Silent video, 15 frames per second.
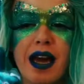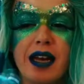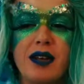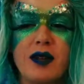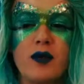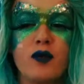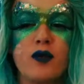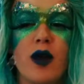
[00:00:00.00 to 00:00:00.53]
I
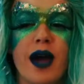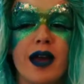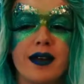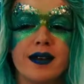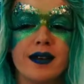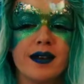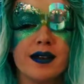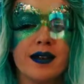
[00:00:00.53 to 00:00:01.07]
didn't
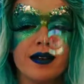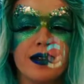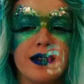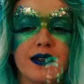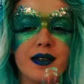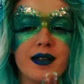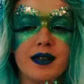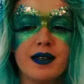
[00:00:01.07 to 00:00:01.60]
run.
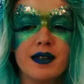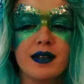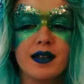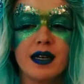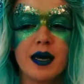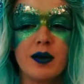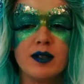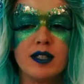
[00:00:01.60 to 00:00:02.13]

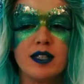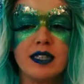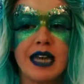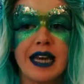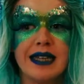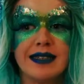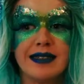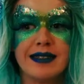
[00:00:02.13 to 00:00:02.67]
I was
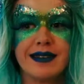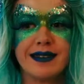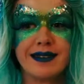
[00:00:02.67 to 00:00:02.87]
chased.